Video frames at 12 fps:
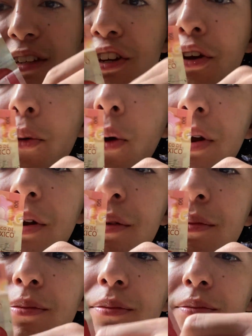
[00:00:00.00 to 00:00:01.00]
new one,
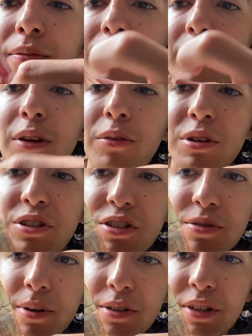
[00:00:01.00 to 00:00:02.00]
which is
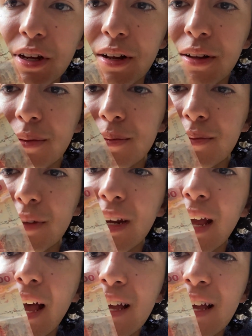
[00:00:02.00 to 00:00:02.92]
vertical and has